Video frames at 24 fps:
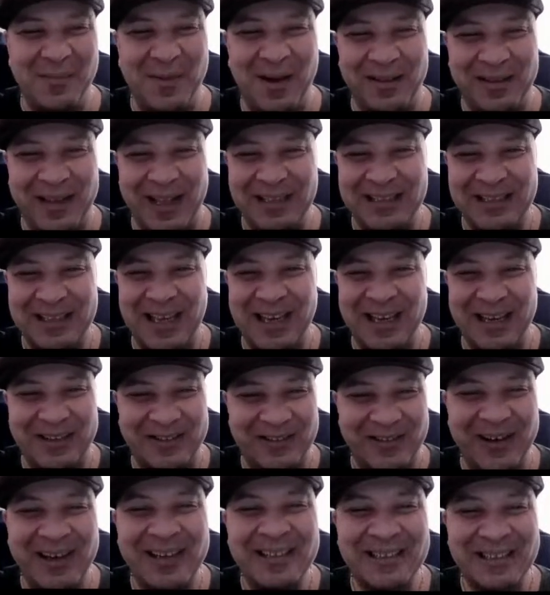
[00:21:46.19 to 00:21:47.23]
about? That's kind of
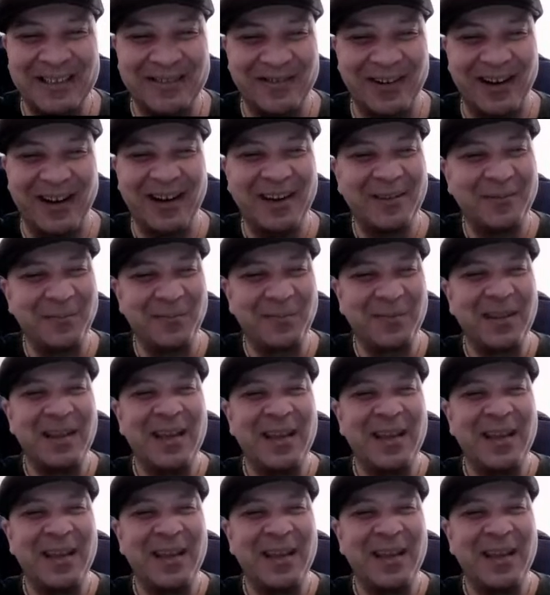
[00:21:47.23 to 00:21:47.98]
crazy, right?